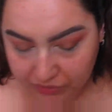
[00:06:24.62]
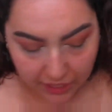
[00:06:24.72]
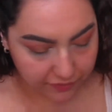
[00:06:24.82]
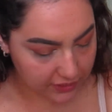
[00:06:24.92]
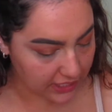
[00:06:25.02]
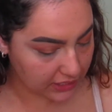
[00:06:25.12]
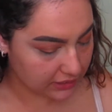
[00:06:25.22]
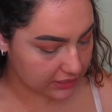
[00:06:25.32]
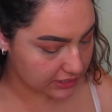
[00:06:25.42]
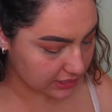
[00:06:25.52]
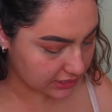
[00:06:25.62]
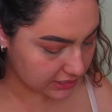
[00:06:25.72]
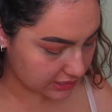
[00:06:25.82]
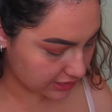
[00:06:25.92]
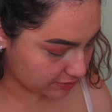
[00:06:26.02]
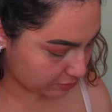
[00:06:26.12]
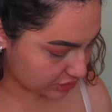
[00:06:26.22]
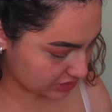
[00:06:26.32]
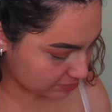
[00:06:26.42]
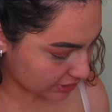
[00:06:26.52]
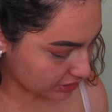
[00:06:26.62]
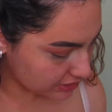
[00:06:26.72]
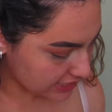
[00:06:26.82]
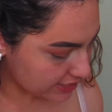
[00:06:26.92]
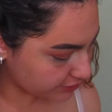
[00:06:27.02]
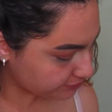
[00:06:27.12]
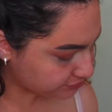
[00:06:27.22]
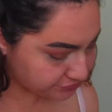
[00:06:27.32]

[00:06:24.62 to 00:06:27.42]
I feel like this look needs a little more sparkle now.